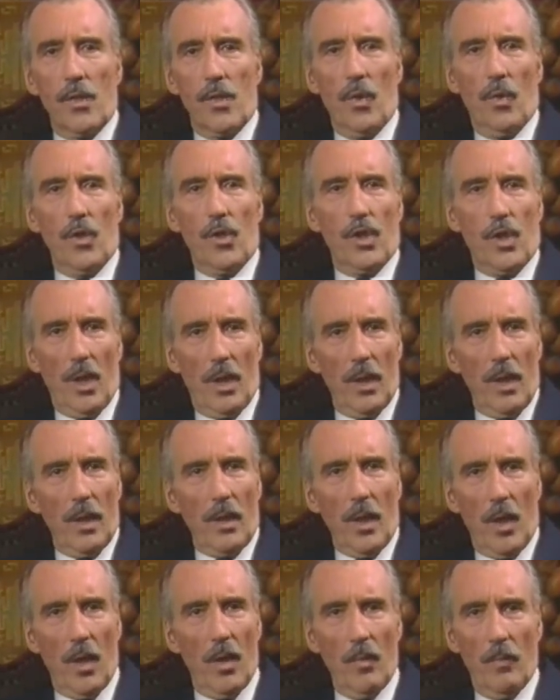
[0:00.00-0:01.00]
saw
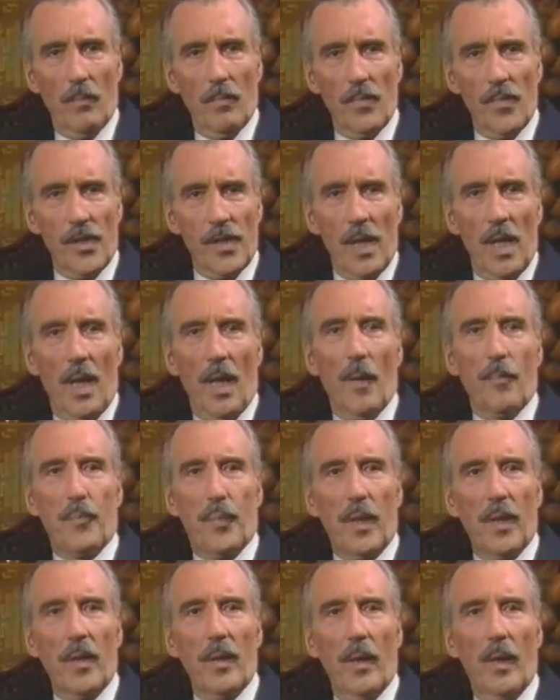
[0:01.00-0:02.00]
Sherlock Holmes
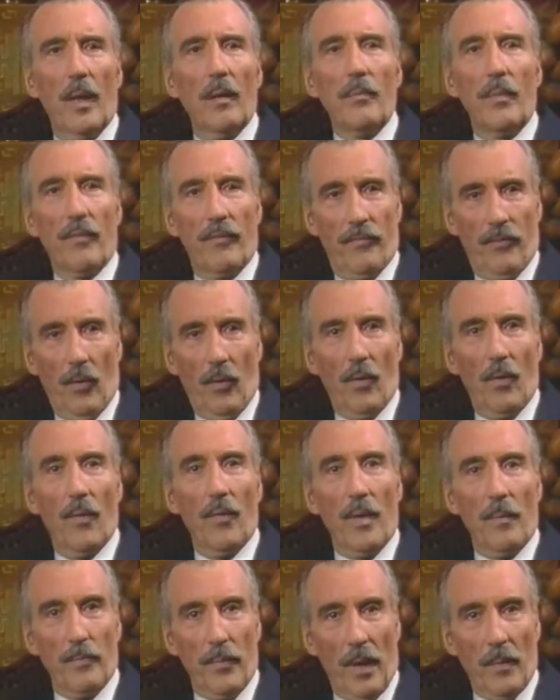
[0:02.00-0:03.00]
appear
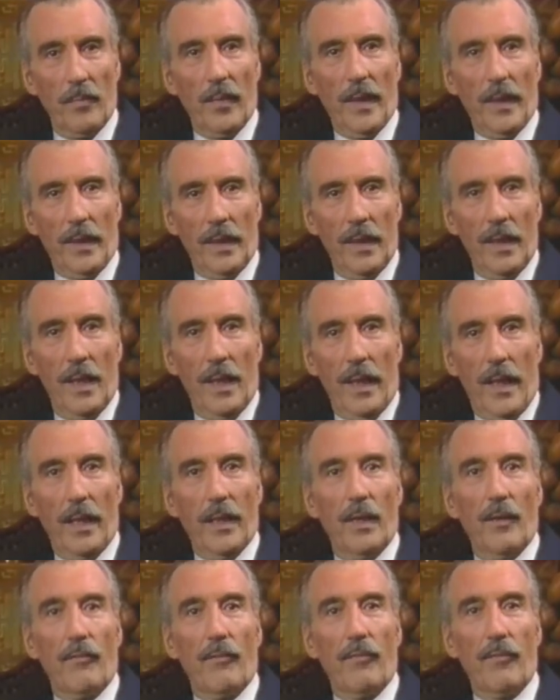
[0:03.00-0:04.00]
before the public
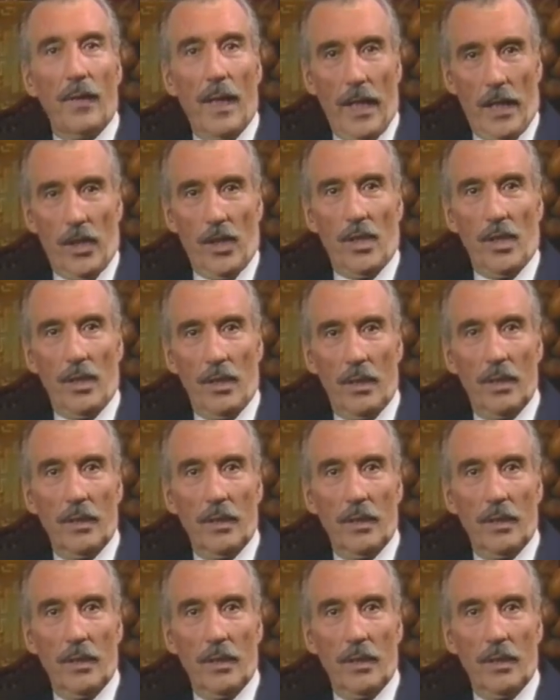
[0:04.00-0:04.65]
in the flesh